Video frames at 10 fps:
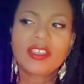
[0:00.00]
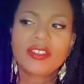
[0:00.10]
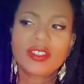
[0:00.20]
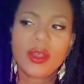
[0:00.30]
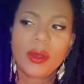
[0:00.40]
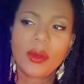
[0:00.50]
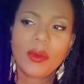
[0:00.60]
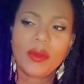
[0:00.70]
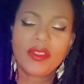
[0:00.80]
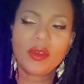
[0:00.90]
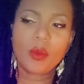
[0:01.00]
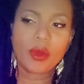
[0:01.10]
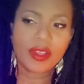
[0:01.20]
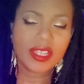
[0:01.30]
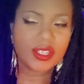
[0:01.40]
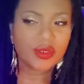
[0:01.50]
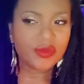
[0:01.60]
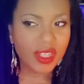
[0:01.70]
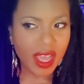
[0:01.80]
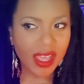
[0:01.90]
So the work that
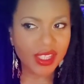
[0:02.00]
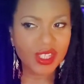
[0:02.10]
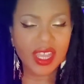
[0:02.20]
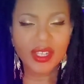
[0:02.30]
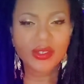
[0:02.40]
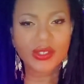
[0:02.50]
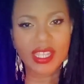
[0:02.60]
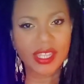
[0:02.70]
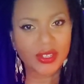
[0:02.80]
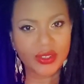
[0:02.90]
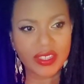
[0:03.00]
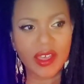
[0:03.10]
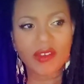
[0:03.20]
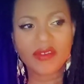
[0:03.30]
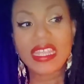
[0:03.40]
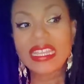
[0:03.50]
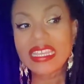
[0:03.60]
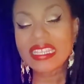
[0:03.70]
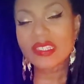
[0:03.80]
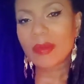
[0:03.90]
you've done to understand yourself, it
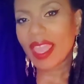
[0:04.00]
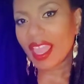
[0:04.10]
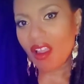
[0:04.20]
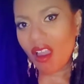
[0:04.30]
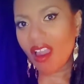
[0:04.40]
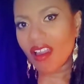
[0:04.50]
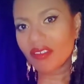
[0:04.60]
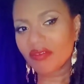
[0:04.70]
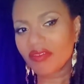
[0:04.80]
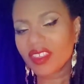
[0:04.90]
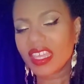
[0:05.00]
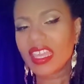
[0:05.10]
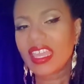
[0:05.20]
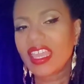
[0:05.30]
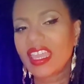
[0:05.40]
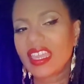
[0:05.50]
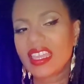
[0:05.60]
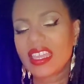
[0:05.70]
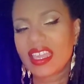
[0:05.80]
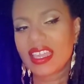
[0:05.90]
is paying off.
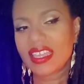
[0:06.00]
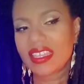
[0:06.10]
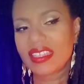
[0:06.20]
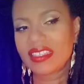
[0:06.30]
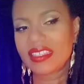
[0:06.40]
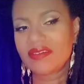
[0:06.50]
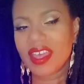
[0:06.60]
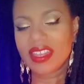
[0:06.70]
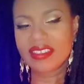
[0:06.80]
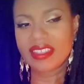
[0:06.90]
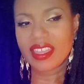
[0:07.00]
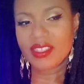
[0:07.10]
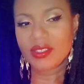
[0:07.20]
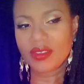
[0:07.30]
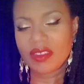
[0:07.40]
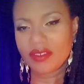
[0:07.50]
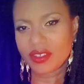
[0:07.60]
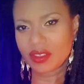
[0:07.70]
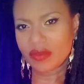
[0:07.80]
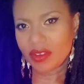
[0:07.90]
And divine is saying to give
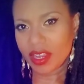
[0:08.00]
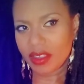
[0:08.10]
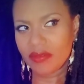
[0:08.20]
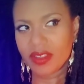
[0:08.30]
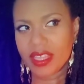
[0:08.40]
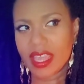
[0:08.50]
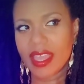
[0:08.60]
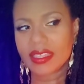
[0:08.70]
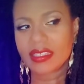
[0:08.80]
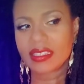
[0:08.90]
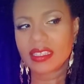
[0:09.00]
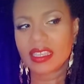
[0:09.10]
yourself credit for that.